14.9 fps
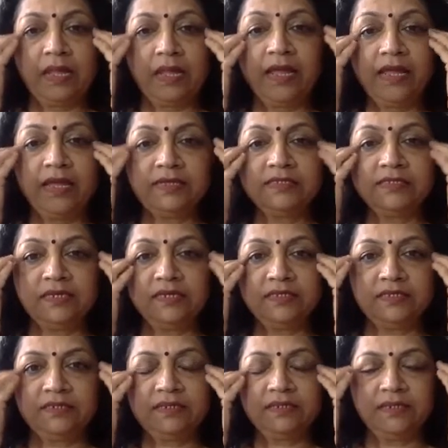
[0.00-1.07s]
I
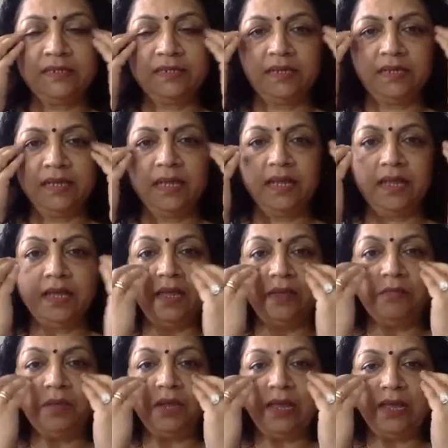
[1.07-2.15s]
exist. I
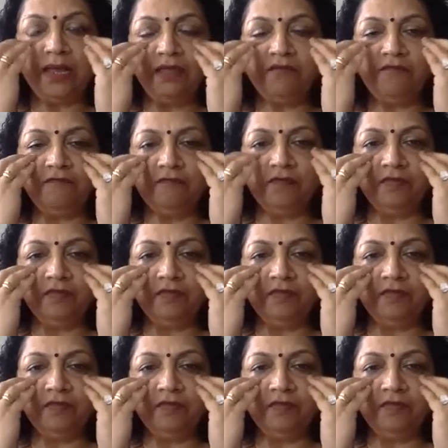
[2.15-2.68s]
am alive.